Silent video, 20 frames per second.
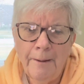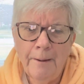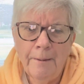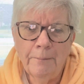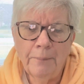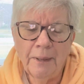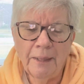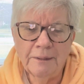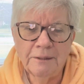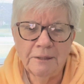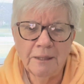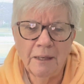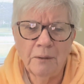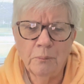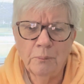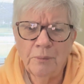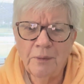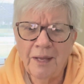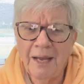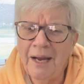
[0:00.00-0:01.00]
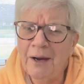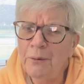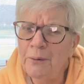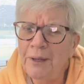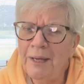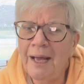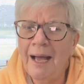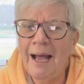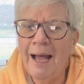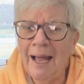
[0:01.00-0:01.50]
But the
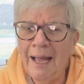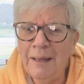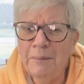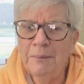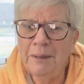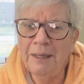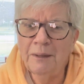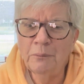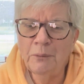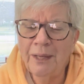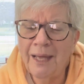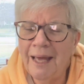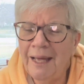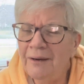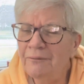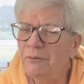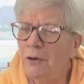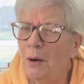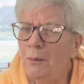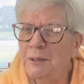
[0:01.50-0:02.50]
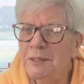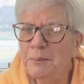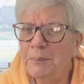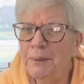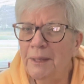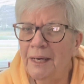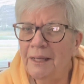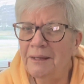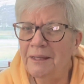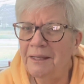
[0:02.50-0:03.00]
area I'm in, we kind of always
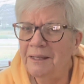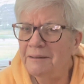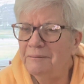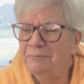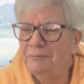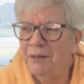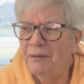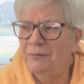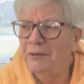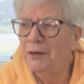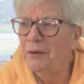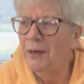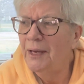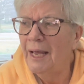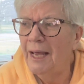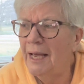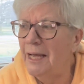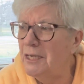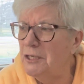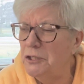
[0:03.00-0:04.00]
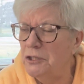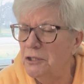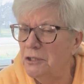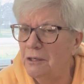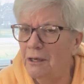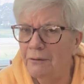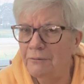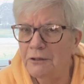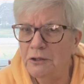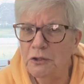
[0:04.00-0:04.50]
be on the very
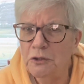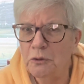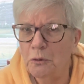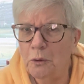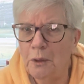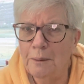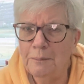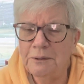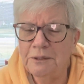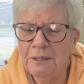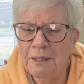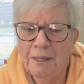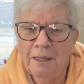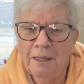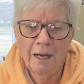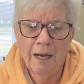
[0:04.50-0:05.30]
edge of the storms.